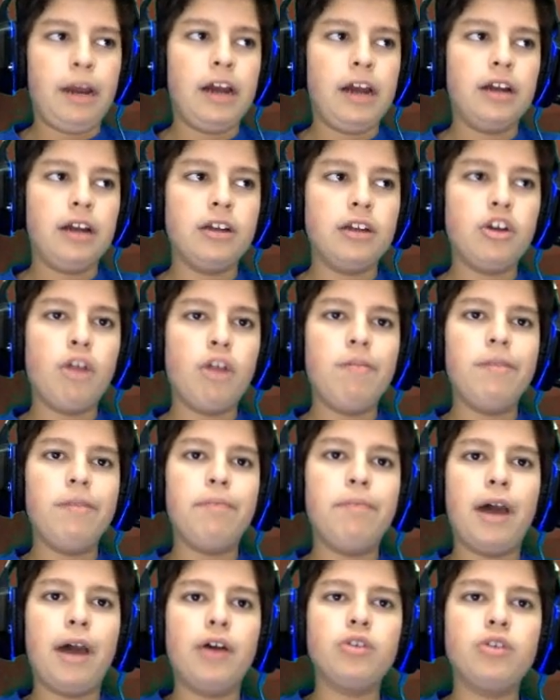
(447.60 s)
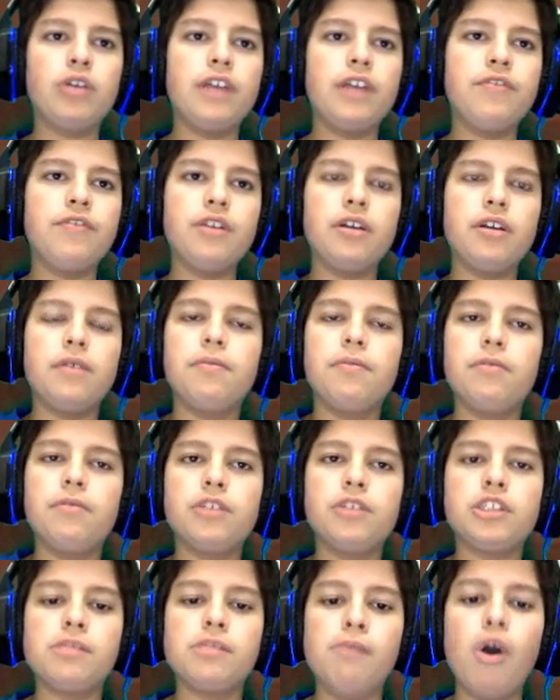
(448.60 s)
Goblin Power Driver, a
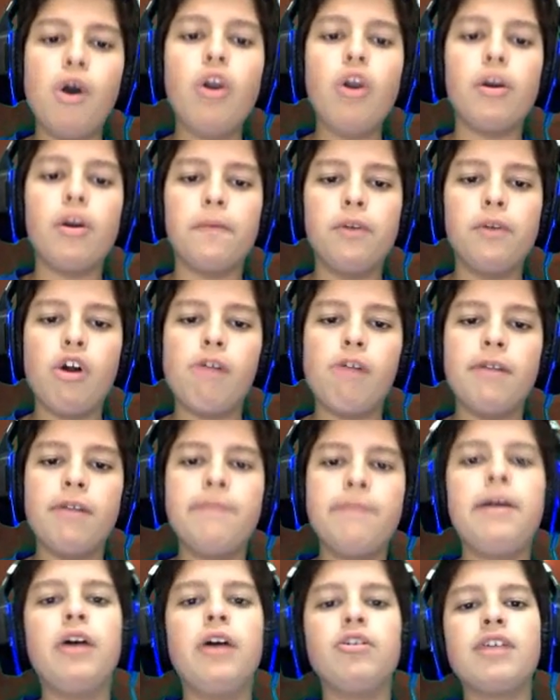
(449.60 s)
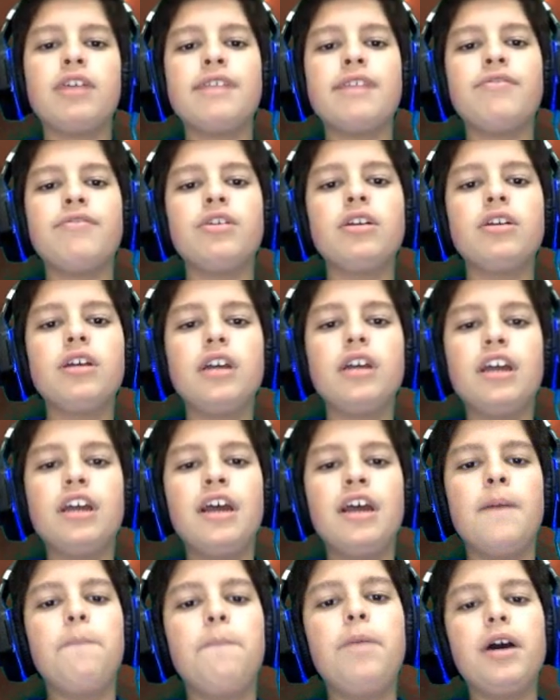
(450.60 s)
smaller Goblin Power Driver.
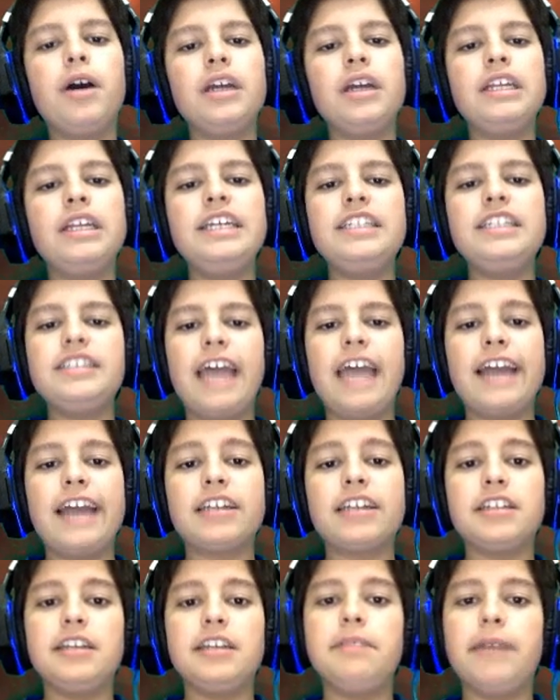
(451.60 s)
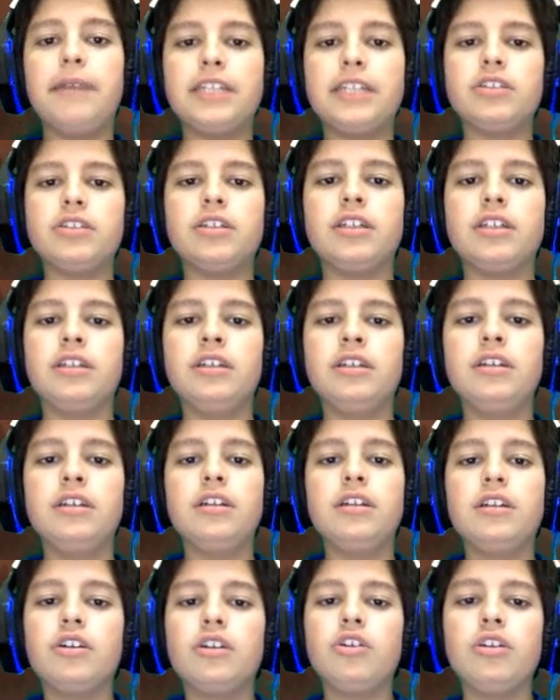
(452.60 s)
But he's actually better than
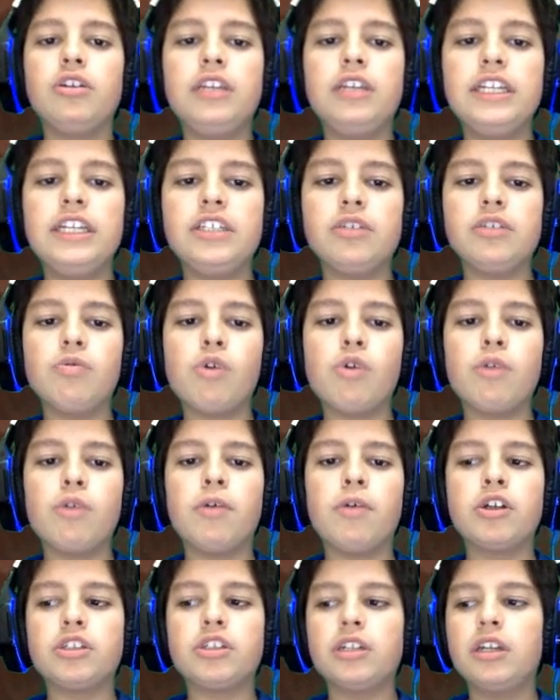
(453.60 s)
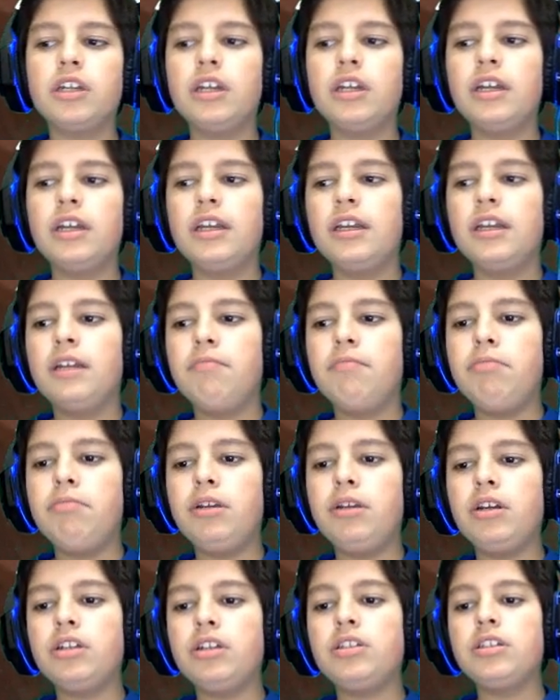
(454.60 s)
Legion War Boss.
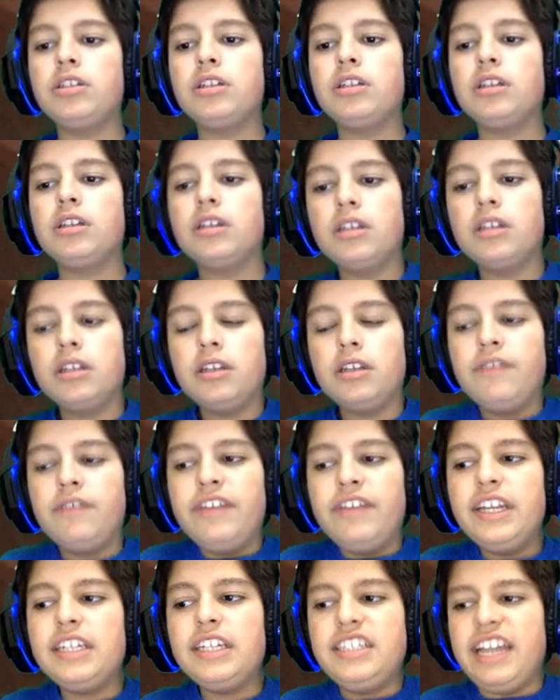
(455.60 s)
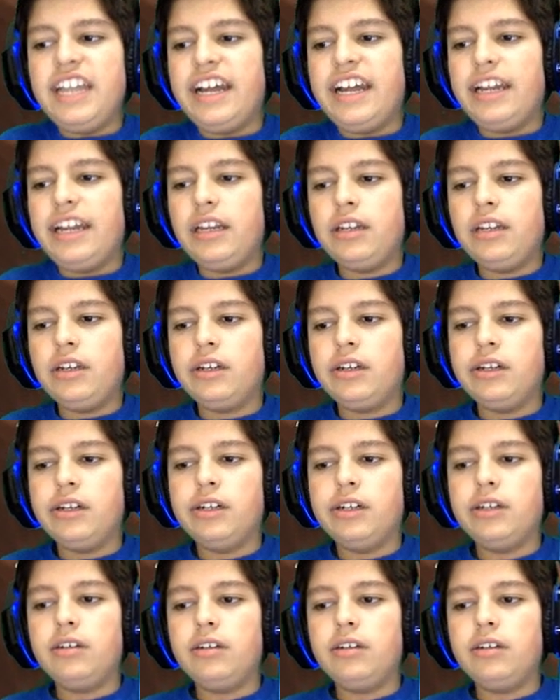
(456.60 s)
Because the thing is that the